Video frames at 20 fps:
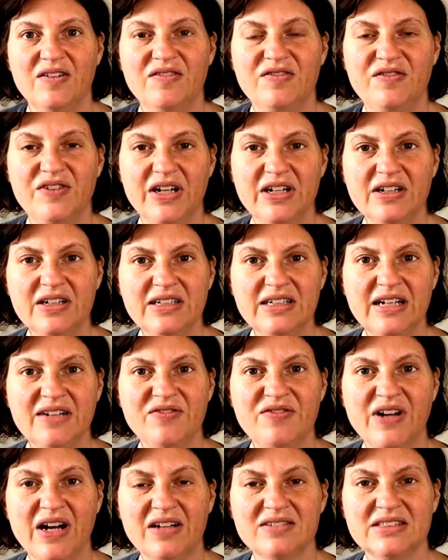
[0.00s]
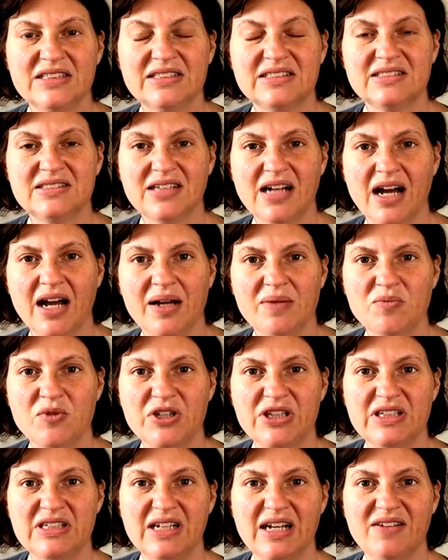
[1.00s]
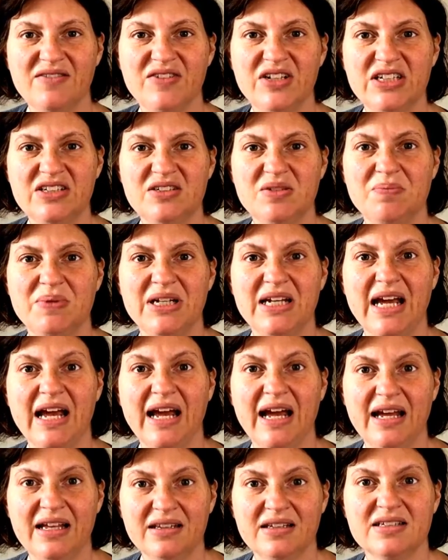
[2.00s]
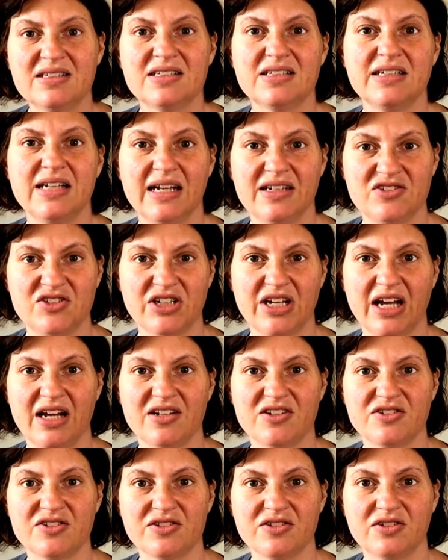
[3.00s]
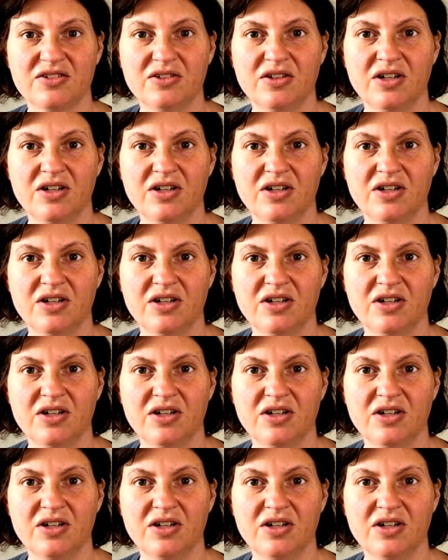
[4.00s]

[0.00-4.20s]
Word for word: Faraday found his time with Davy to be endlessly educational.